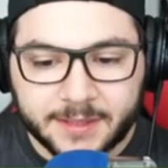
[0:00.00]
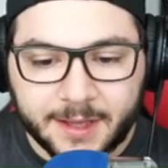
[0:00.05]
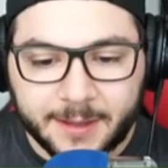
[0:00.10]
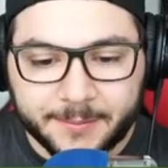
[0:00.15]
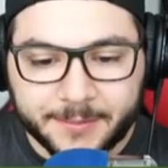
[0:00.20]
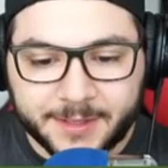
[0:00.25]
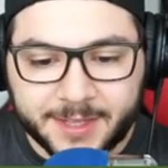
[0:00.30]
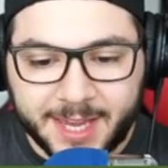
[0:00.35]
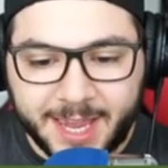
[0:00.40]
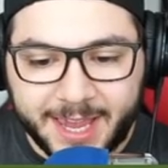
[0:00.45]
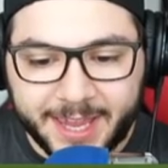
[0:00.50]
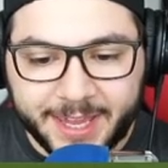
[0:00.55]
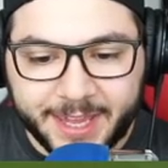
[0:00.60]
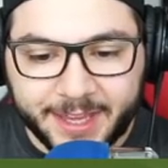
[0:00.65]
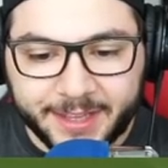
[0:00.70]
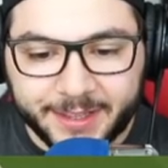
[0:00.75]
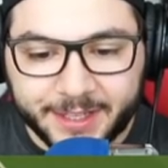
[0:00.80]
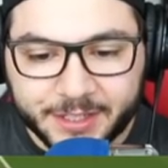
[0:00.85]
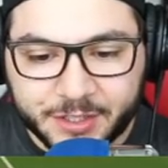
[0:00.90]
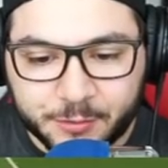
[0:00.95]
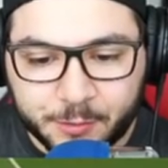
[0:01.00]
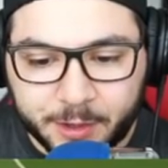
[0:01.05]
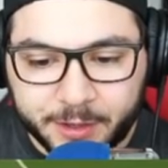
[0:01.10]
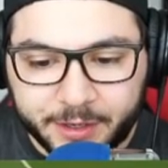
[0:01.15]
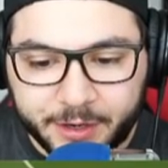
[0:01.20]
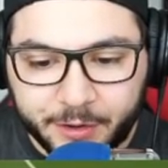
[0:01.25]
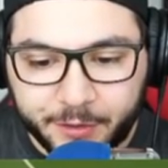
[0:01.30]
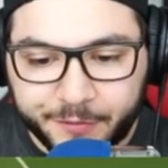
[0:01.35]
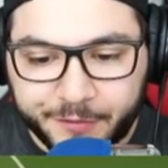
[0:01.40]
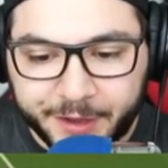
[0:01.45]
I'm taking this one
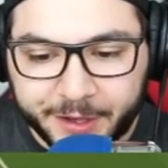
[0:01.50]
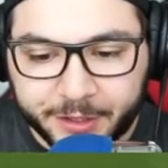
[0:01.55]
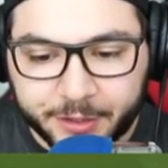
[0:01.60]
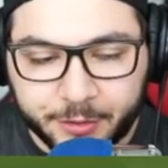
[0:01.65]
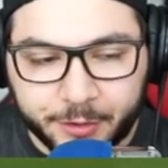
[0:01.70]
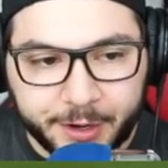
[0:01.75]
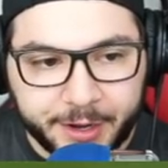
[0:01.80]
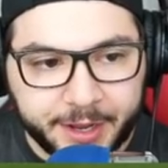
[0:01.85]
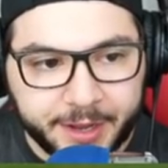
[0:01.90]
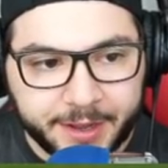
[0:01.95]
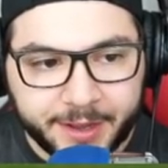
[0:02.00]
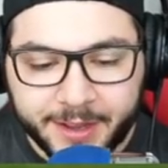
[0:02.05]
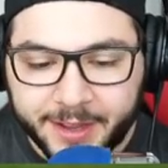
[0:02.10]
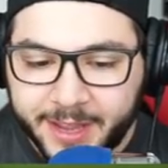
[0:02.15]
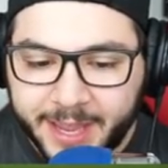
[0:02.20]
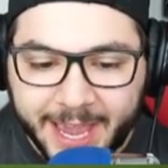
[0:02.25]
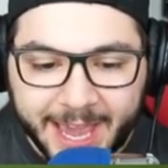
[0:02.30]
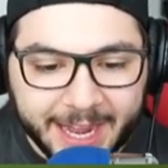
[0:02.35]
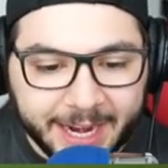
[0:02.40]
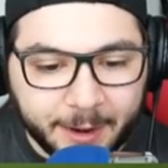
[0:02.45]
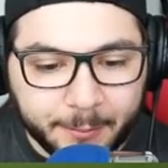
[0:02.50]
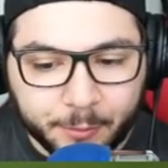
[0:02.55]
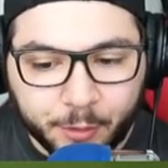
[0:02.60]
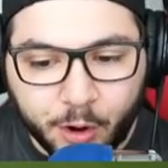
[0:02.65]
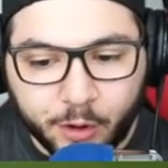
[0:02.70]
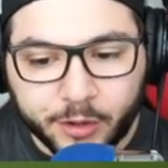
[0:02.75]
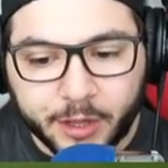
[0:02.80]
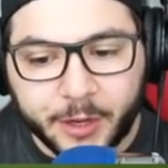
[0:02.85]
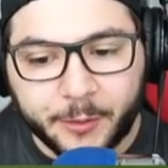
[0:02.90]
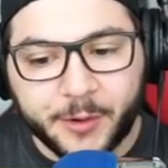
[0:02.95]
nil victory. And I'm
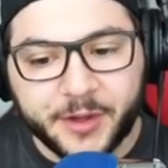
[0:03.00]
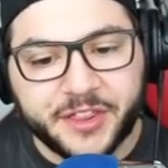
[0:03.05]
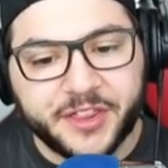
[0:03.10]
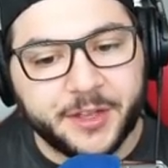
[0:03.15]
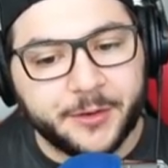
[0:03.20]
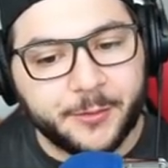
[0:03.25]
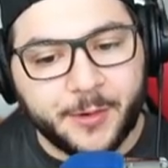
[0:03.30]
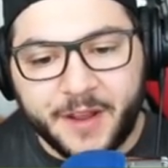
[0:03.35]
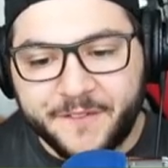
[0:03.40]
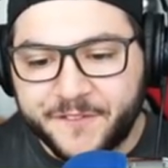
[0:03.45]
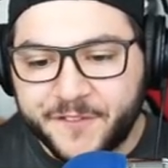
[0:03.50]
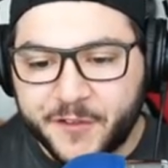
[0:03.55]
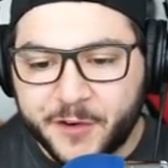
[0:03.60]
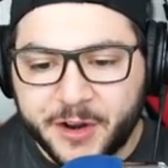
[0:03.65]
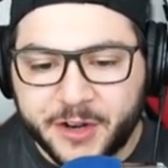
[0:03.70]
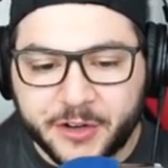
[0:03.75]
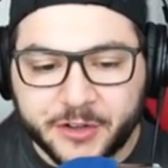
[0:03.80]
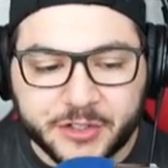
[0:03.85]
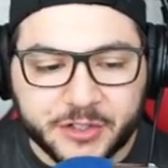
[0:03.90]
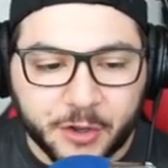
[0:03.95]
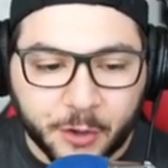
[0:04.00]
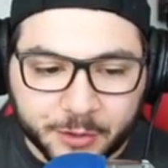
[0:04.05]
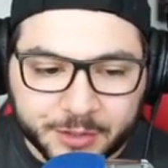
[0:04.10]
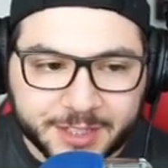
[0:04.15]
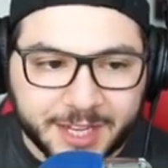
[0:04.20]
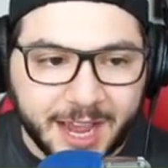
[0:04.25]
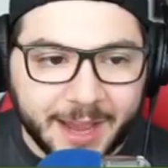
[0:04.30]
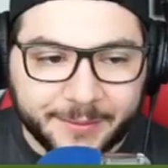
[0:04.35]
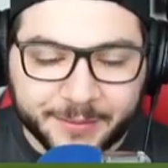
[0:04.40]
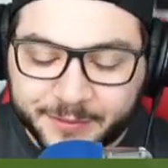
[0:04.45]
rolling with it. Referee, there's no
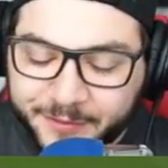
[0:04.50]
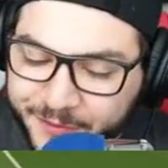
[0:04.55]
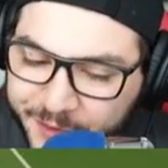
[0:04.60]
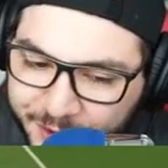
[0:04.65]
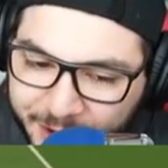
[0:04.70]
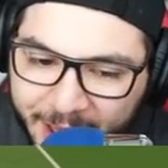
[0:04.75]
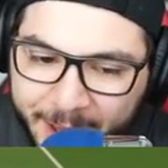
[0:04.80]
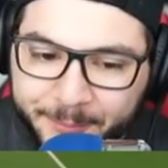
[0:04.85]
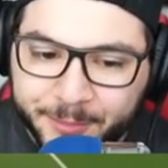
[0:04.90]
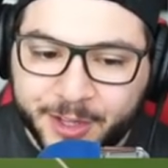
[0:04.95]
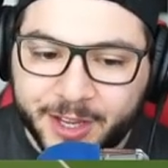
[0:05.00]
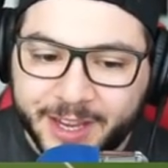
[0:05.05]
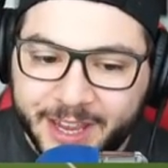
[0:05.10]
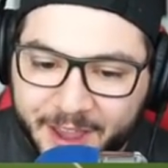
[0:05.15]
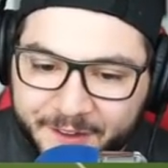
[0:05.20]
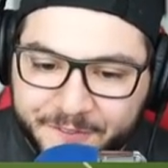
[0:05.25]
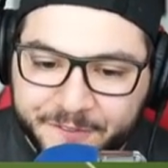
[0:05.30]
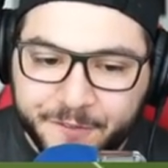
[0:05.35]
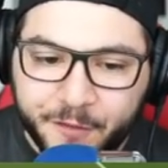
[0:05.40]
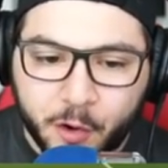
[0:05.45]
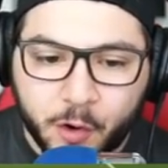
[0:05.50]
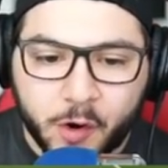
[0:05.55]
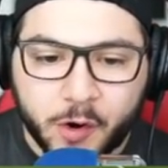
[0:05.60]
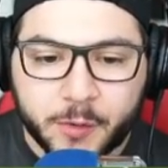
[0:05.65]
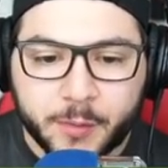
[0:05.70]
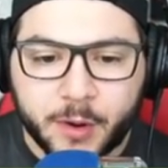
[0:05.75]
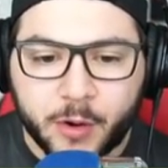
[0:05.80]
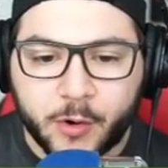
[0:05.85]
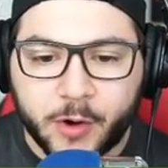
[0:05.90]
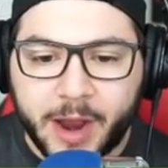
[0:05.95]
time for them to get
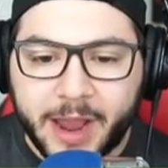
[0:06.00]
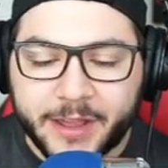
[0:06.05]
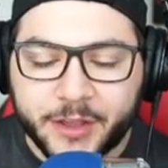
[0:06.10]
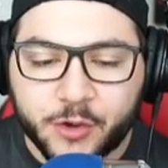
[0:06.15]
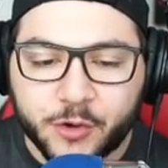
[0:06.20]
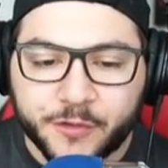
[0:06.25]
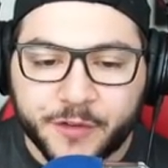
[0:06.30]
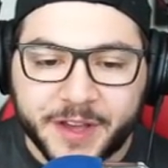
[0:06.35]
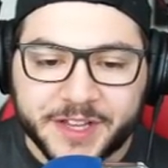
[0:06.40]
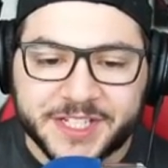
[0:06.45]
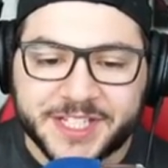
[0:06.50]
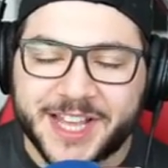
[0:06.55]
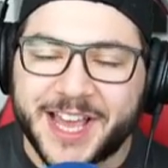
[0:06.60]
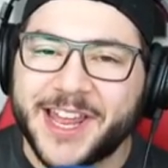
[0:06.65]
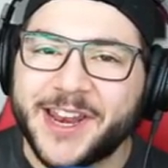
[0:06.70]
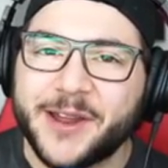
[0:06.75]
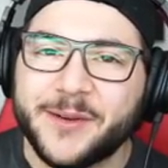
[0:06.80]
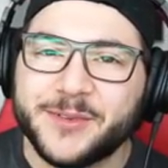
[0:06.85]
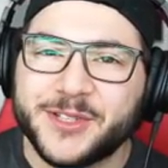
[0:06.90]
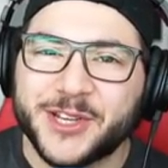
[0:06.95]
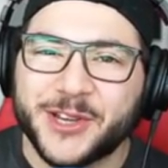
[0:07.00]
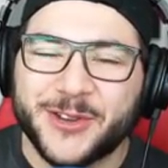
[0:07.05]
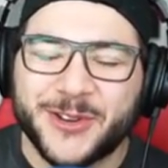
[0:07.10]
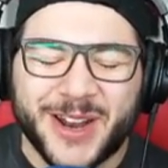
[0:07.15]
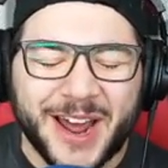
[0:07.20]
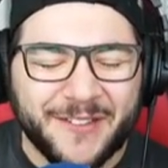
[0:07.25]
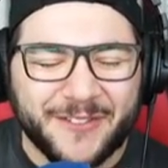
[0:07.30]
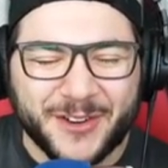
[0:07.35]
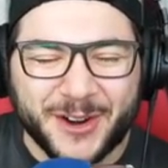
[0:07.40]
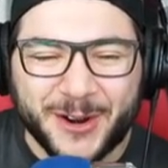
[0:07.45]
forward, but we're at Juve Stadium, so you
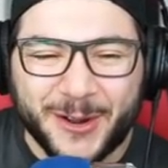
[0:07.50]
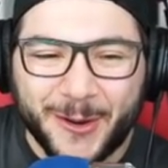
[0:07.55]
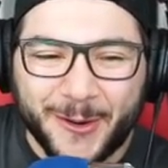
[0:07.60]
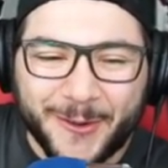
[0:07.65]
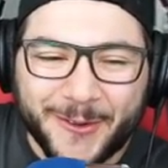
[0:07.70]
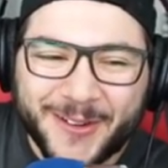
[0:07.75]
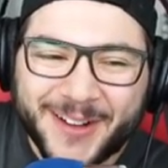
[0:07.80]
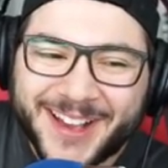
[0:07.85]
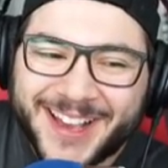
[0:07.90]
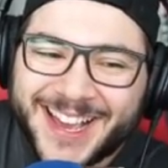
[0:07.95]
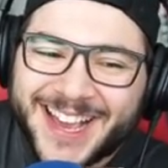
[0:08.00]
never know.